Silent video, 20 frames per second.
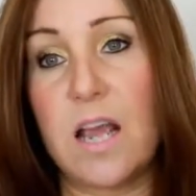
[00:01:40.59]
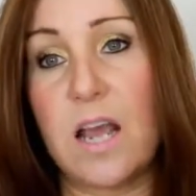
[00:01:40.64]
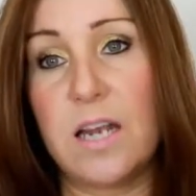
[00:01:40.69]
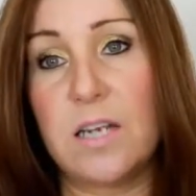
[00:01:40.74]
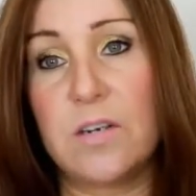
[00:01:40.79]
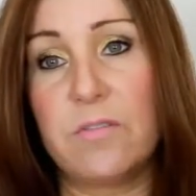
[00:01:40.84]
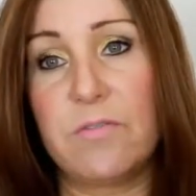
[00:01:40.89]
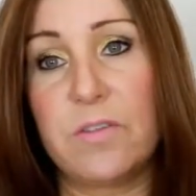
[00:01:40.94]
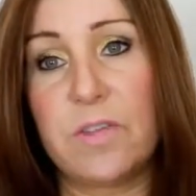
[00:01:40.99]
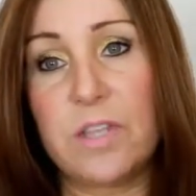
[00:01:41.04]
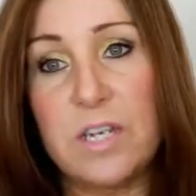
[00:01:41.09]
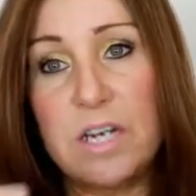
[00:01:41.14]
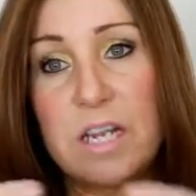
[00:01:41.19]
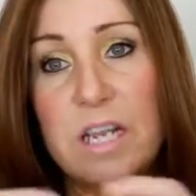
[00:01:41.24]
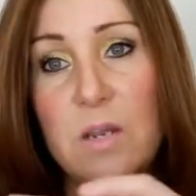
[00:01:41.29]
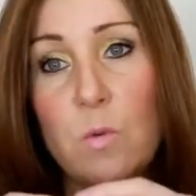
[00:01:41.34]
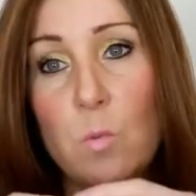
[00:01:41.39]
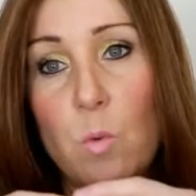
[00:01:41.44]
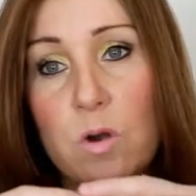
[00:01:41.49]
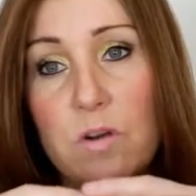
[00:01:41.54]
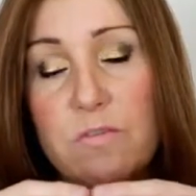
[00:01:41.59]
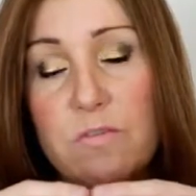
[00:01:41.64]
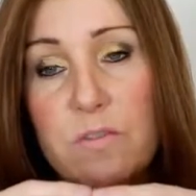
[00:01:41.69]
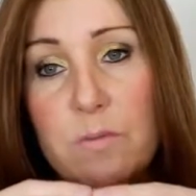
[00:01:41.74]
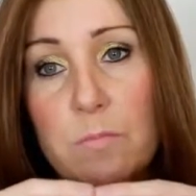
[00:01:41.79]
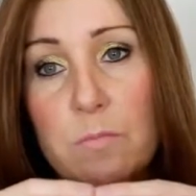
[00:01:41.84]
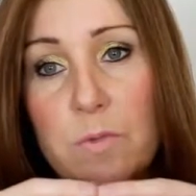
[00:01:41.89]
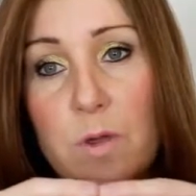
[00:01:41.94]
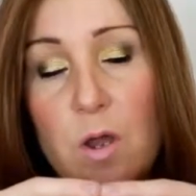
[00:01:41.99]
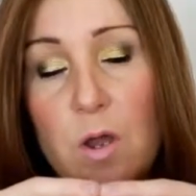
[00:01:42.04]
And for the knee, one of
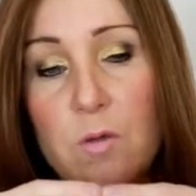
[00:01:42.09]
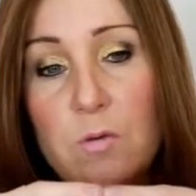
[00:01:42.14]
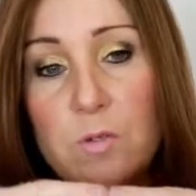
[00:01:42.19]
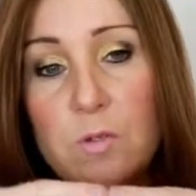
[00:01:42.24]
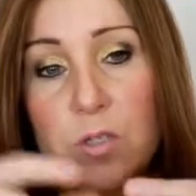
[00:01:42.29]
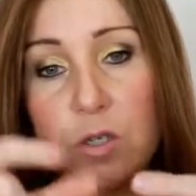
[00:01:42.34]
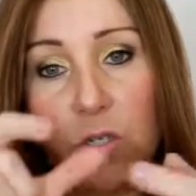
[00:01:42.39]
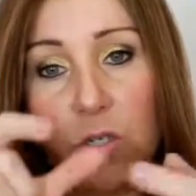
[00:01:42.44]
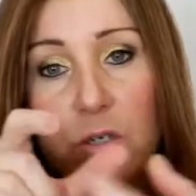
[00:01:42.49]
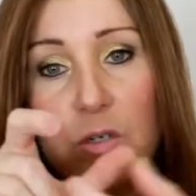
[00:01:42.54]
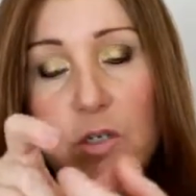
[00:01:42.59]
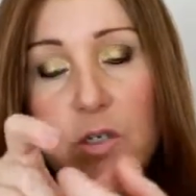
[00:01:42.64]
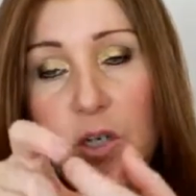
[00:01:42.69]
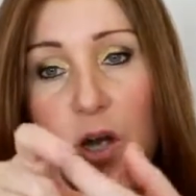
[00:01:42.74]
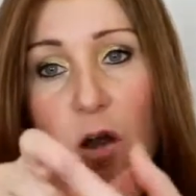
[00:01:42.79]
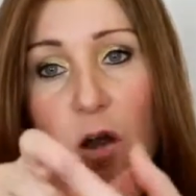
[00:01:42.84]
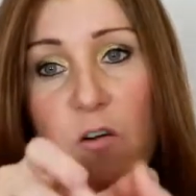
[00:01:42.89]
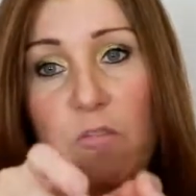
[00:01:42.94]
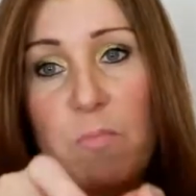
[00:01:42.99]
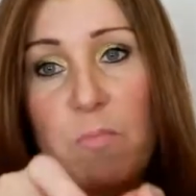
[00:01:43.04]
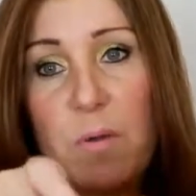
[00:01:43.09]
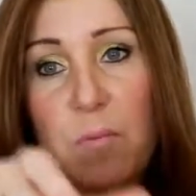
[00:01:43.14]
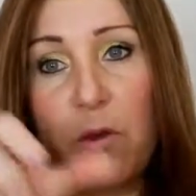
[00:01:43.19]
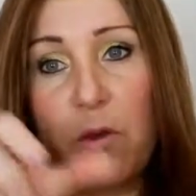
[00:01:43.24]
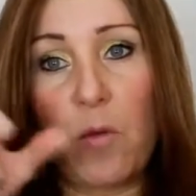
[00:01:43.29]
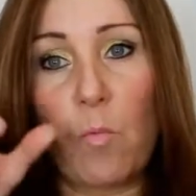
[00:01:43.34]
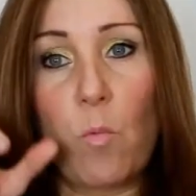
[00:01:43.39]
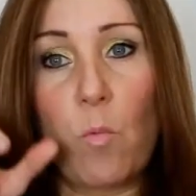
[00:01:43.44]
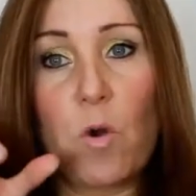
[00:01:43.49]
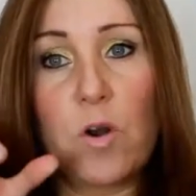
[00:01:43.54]
them goes, you start off by
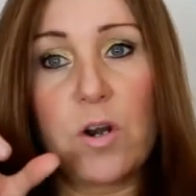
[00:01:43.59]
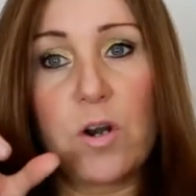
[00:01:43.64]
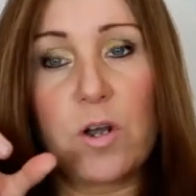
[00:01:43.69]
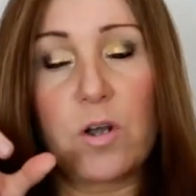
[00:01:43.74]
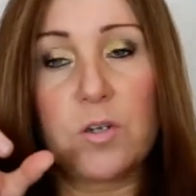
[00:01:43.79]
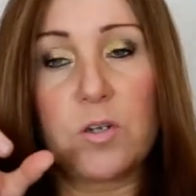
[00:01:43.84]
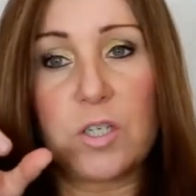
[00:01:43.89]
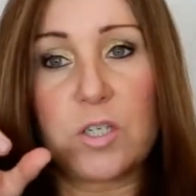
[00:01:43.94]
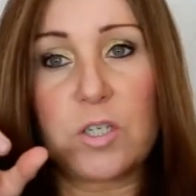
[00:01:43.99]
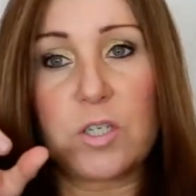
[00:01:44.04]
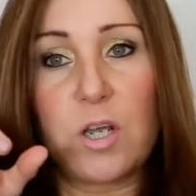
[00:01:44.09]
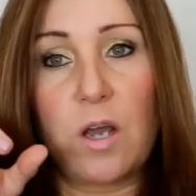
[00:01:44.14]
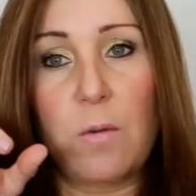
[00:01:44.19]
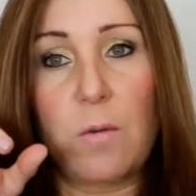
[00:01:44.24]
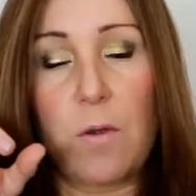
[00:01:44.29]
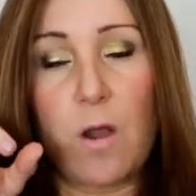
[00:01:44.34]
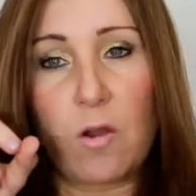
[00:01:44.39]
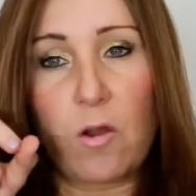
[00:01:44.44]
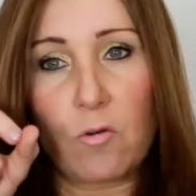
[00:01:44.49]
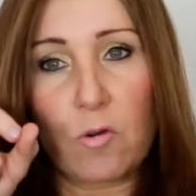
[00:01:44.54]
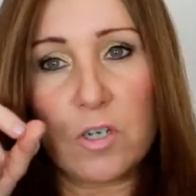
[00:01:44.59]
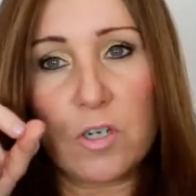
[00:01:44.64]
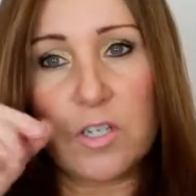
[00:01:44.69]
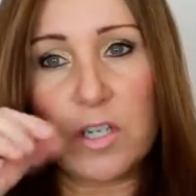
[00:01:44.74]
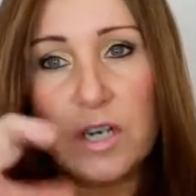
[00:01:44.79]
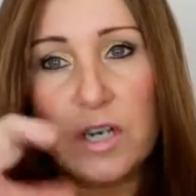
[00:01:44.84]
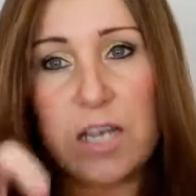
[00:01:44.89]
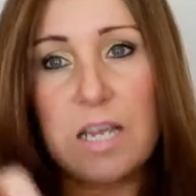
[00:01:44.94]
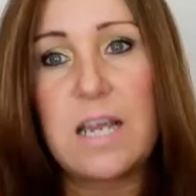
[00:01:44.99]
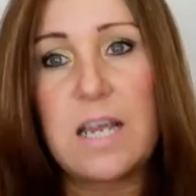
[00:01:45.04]
putting one just across
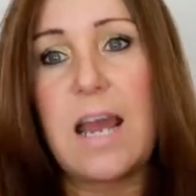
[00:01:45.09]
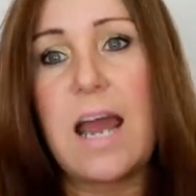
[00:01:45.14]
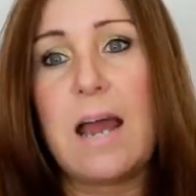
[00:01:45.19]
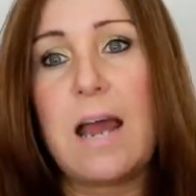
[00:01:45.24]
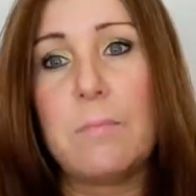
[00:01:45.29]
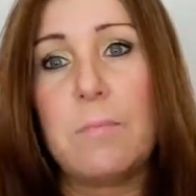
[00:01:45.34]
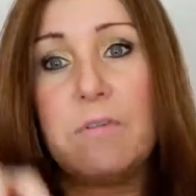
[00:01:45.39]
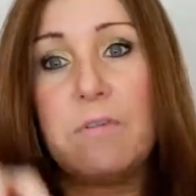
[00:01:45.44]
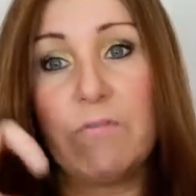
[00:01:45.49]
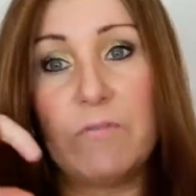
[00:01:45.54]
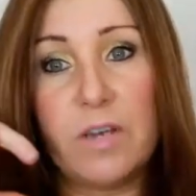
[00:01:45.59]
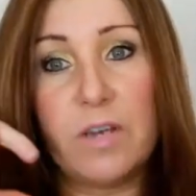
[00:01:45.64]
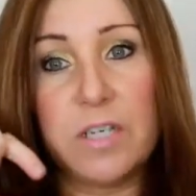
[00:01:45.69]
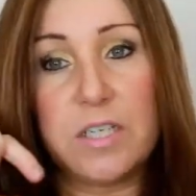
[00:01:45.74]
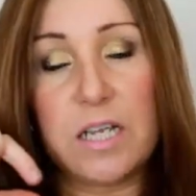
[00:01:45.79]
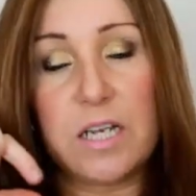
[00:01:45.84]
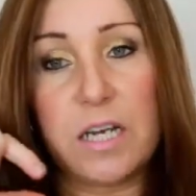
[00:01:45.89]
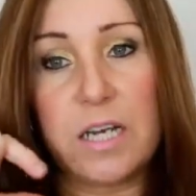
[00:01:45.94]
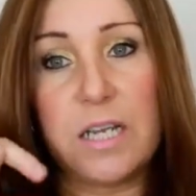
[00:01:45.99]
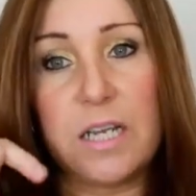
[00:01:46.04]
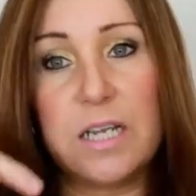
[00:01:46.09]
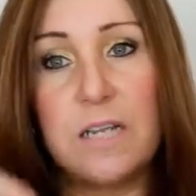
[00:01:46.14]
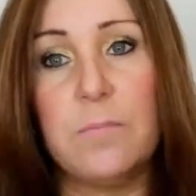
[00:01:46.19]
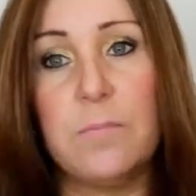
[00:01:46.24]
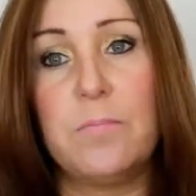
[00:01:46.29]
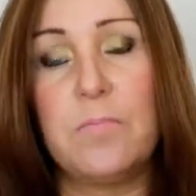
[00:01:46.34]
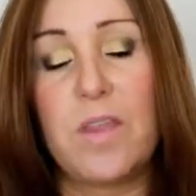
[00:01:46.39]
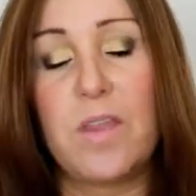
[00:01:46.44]
the kneecap vertically,